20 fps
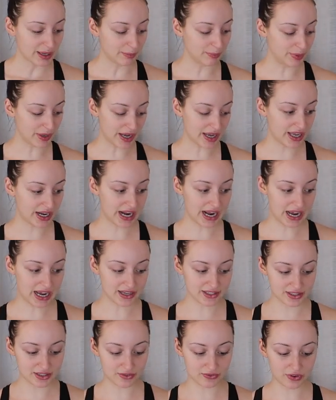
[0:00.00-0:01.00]
But
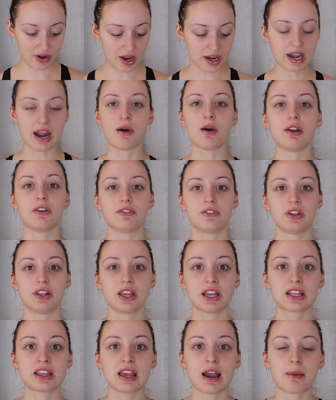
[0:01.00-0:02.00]
as of right now, I feel
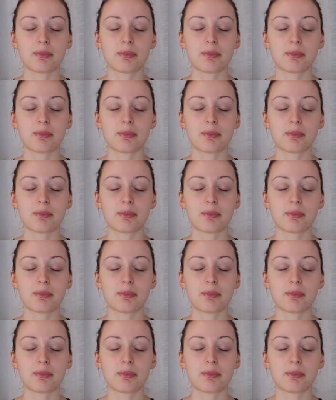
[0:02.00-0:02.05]
like the